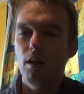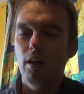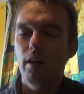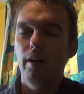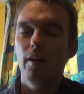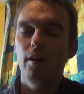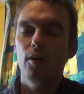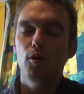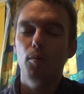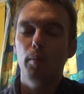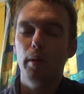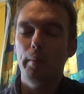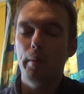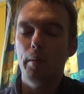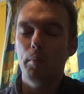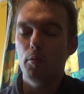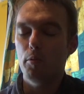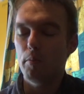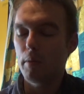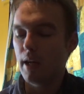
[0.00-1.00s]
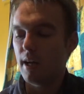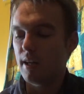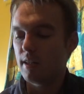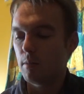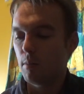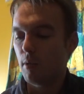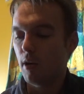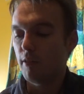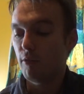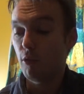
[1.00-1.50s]
And I thought my mum would be hard
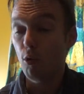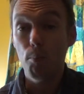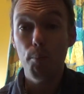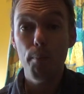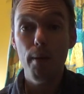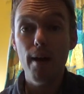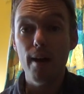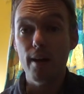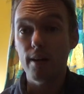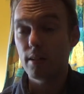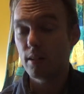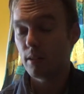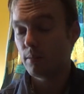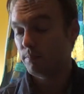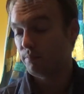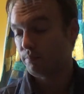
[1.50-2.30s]
to buy for, but